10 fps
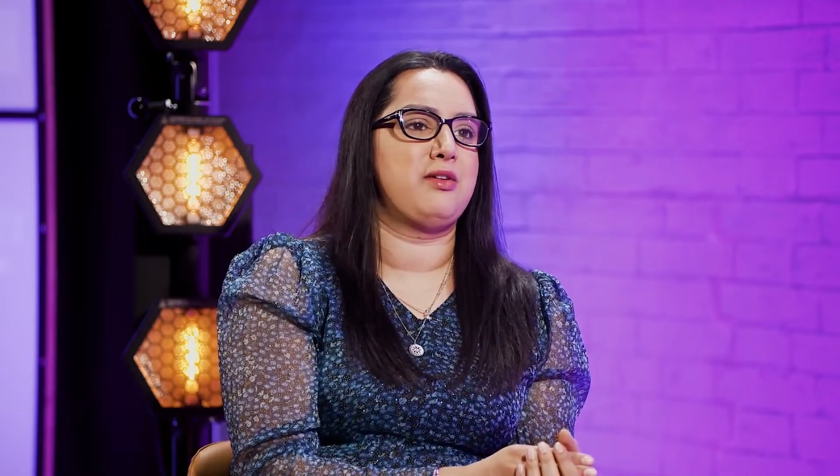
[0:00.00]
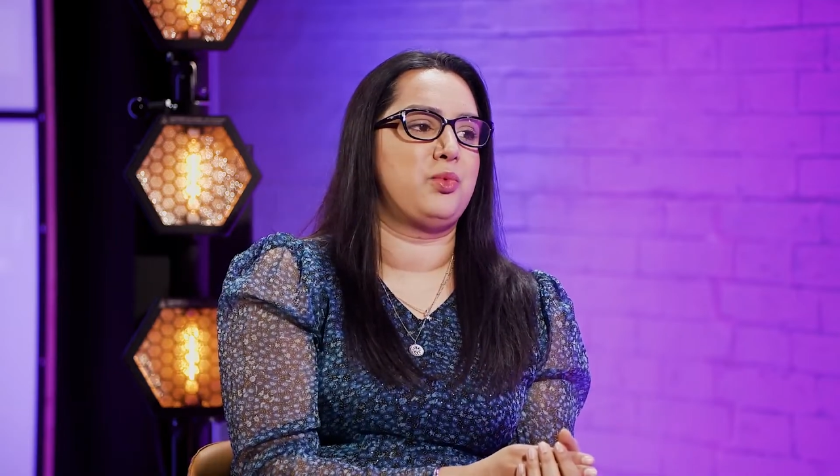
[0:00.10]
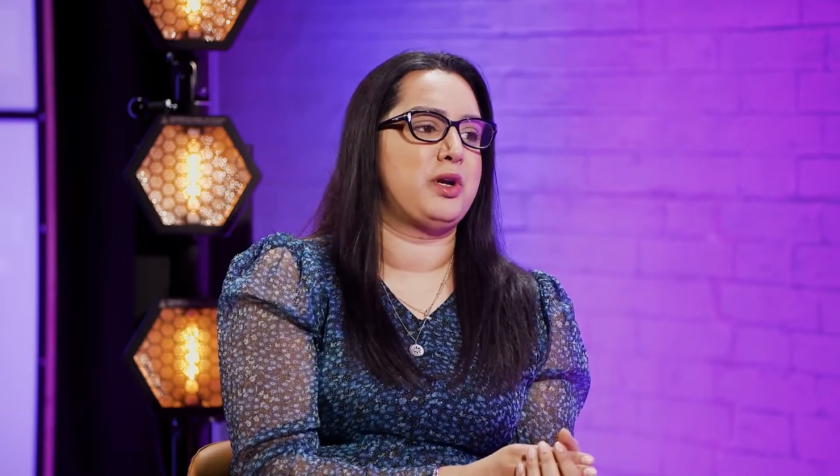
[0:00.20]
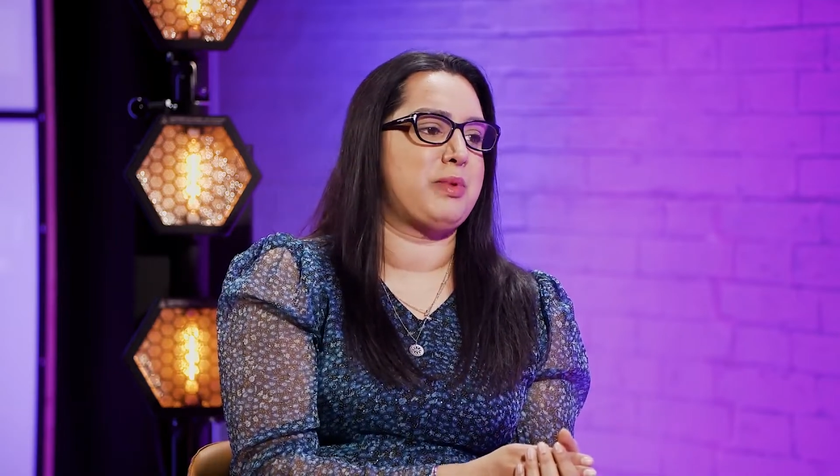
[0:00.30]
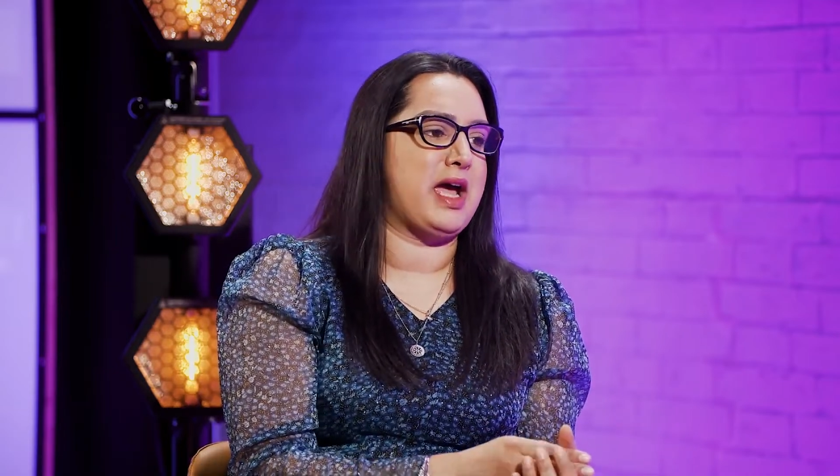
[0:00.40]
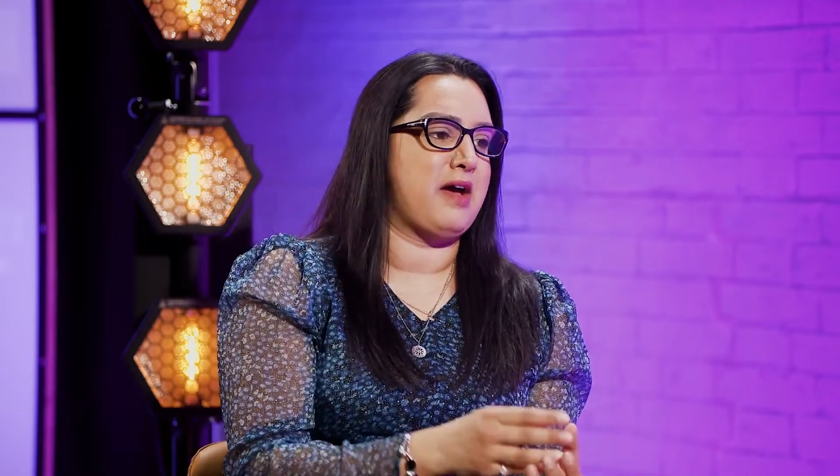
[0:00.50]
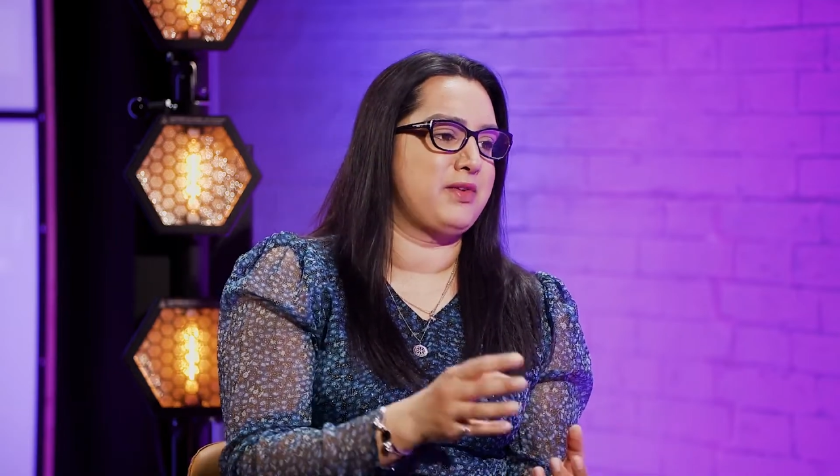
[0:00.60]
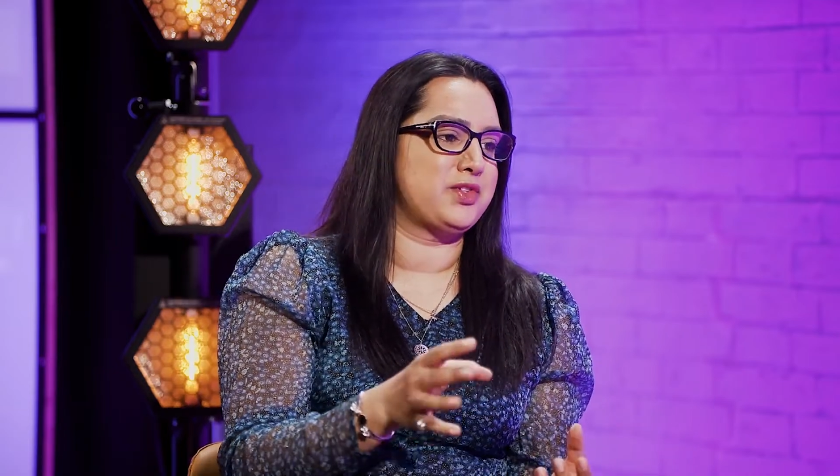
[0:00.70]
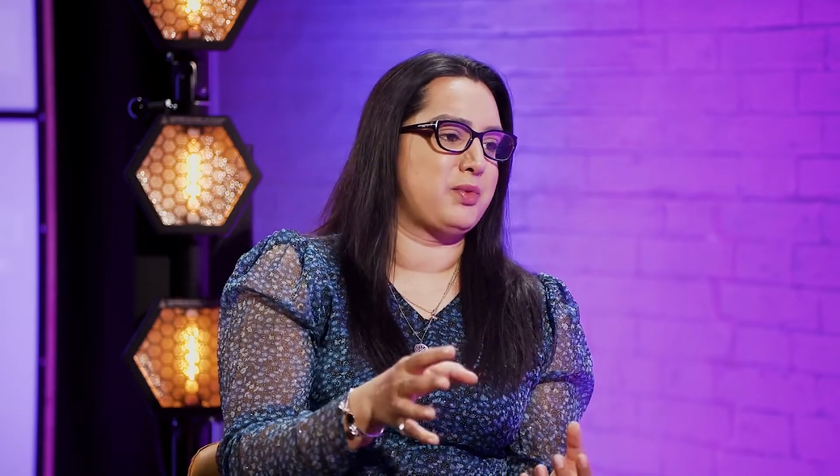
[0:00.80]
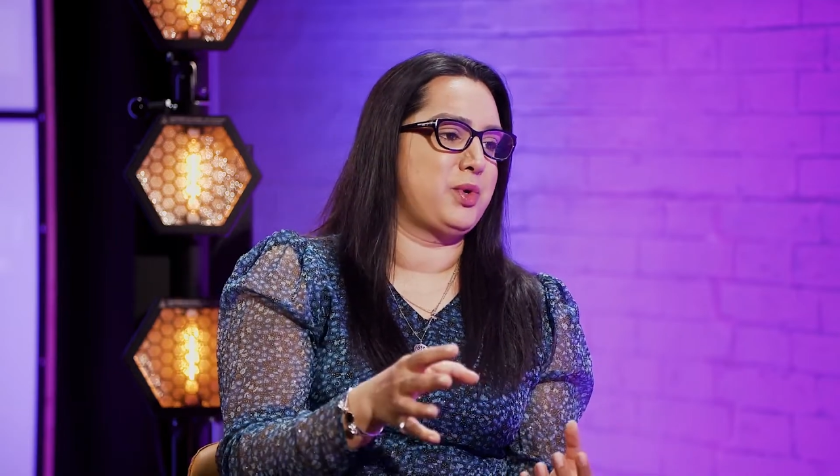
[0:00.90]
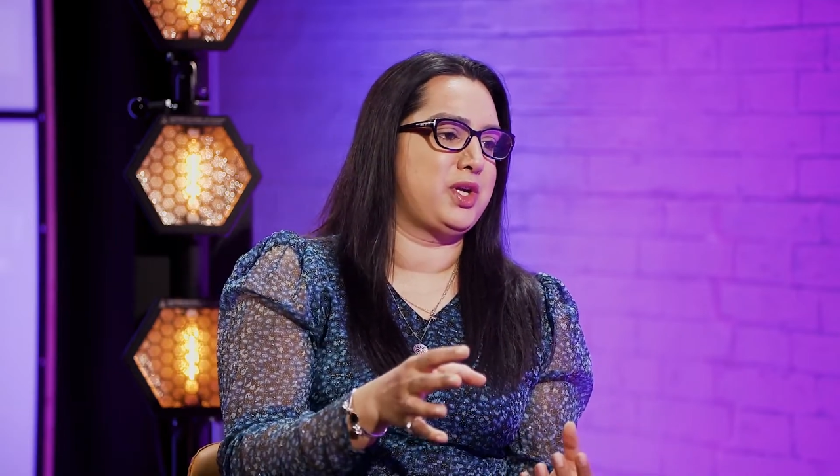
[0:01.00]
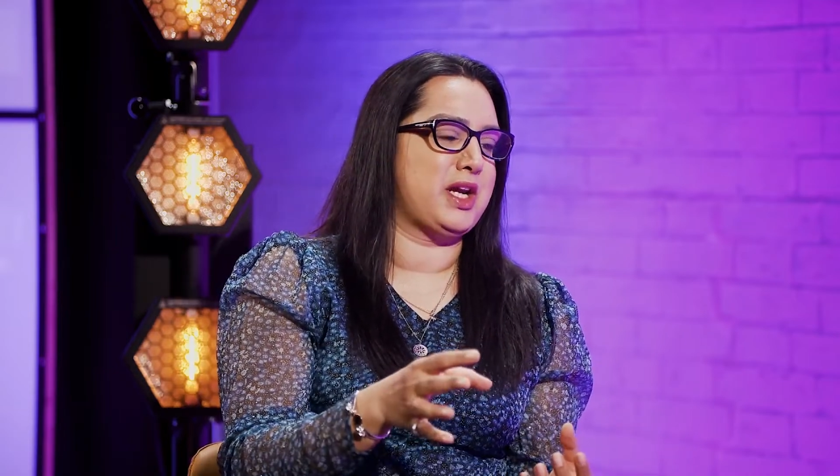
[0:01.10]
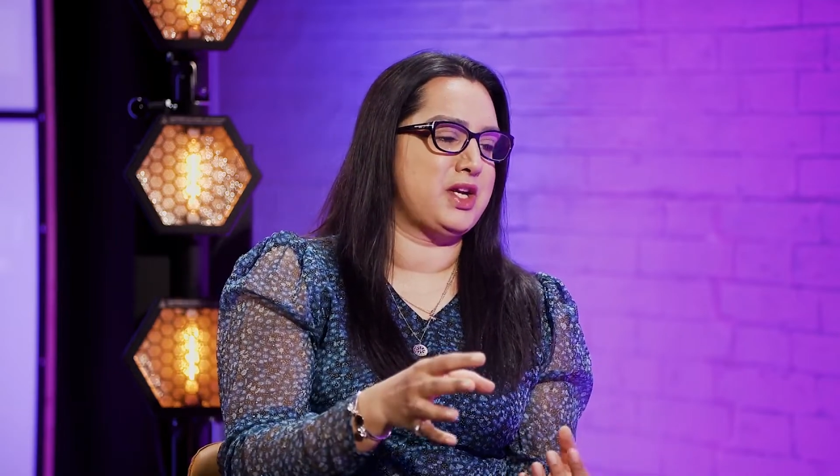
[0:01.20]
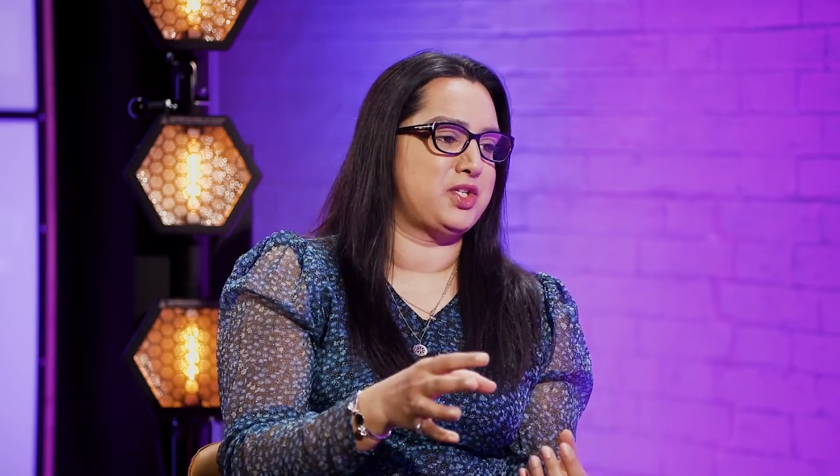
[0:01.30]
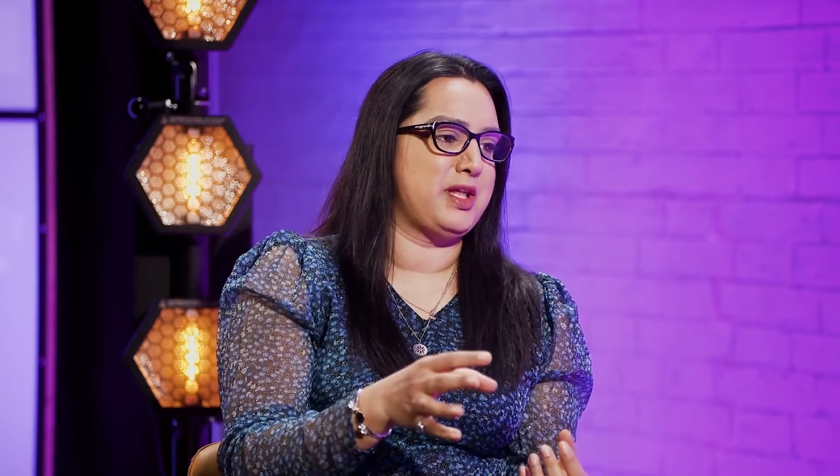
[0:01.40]
And what about having somewhere you could
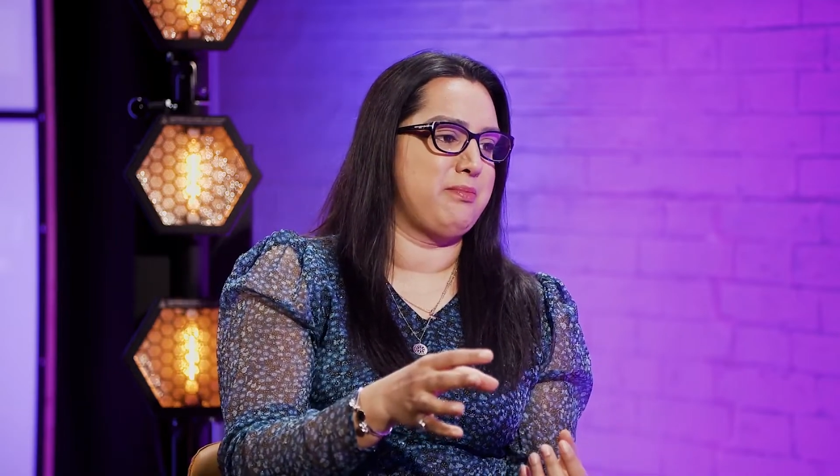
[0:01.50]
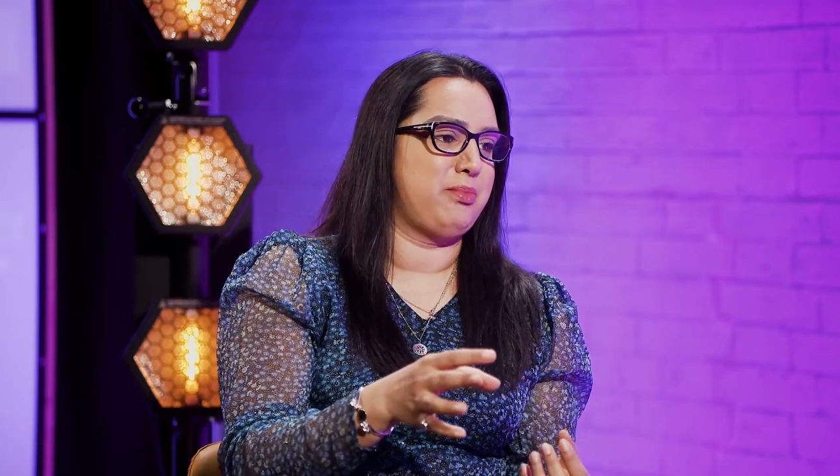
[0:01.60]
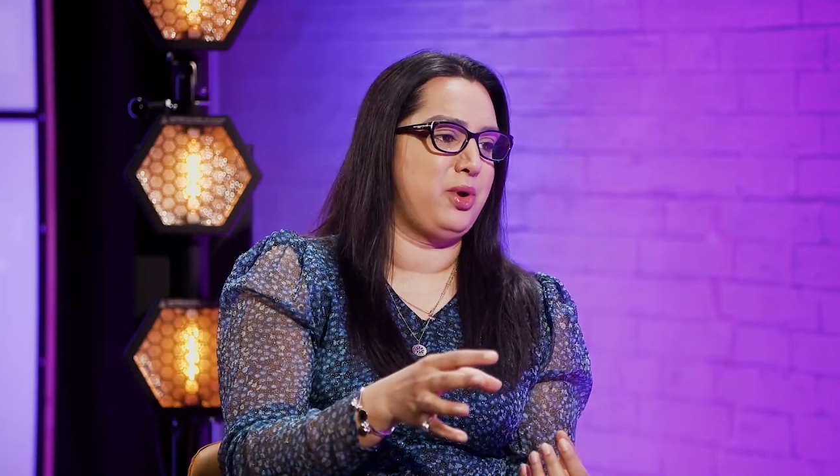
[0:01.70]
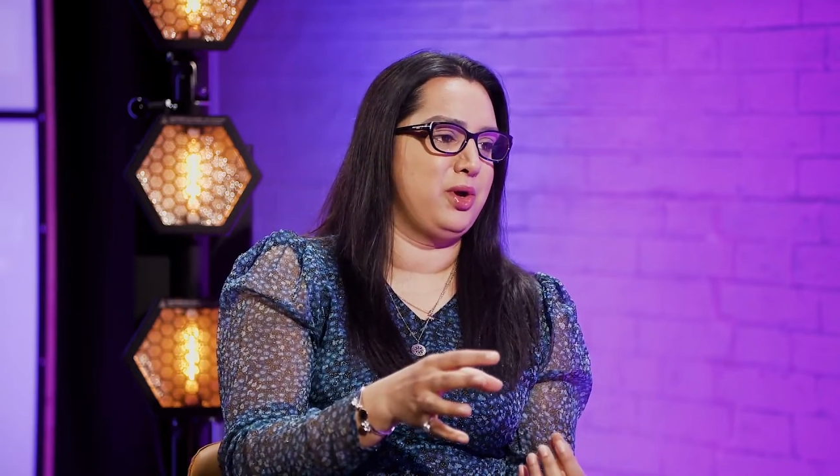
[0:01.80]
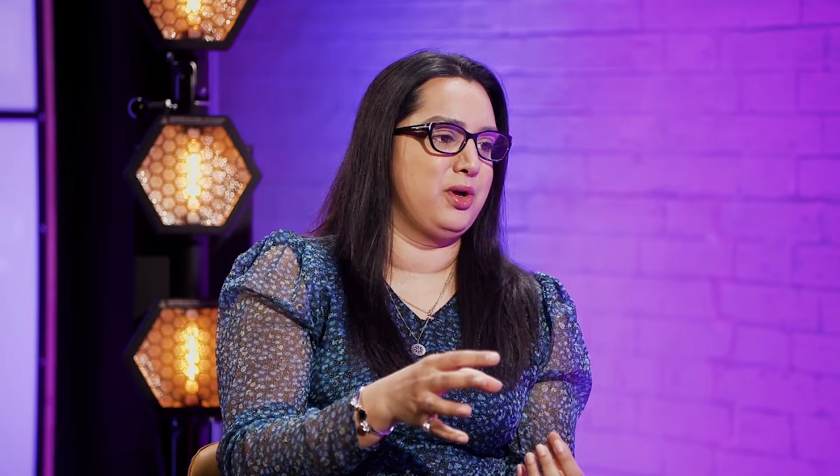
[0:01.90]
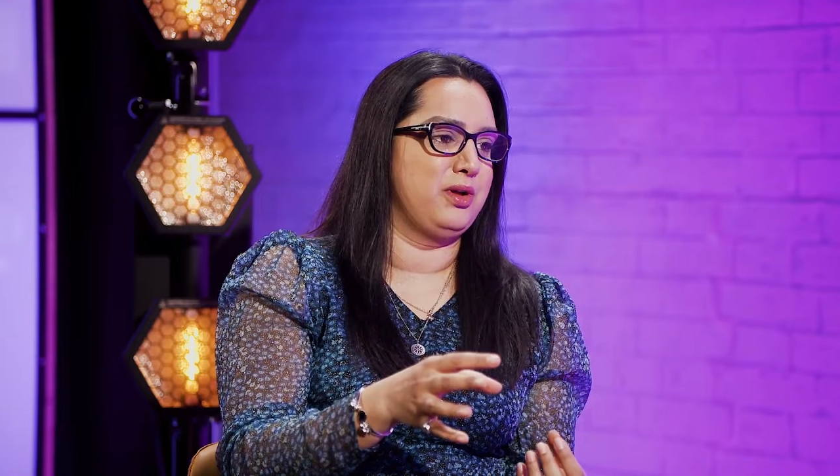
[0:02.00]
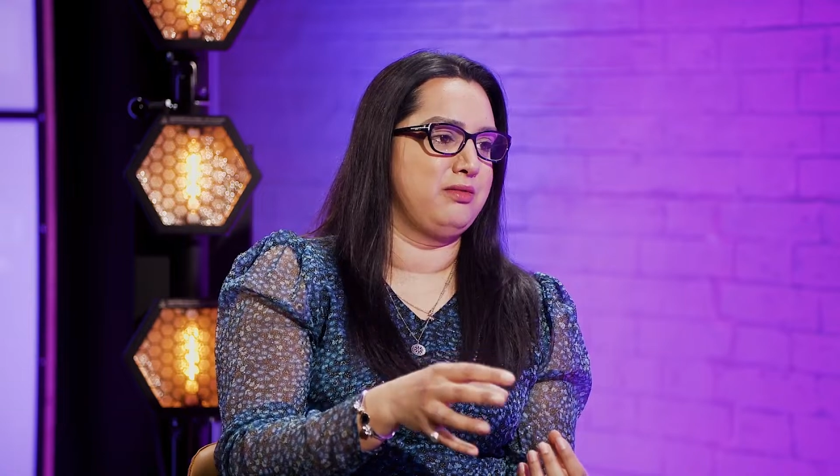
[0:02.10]
actually then put